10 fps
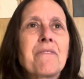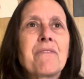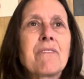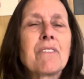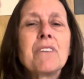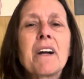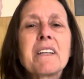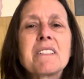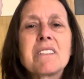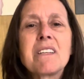they're not
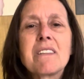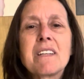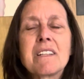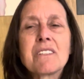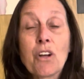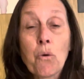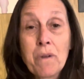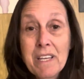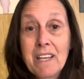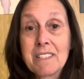going to see things, or we
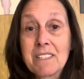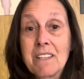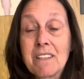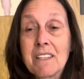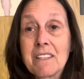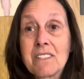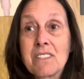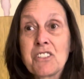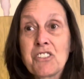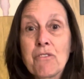can't see things
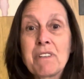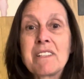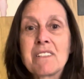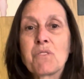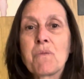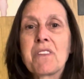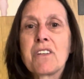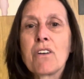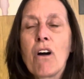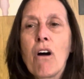that don't exist
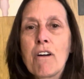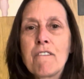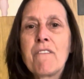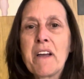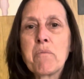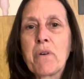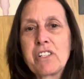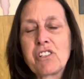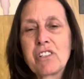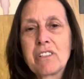within our
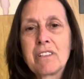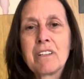vibration.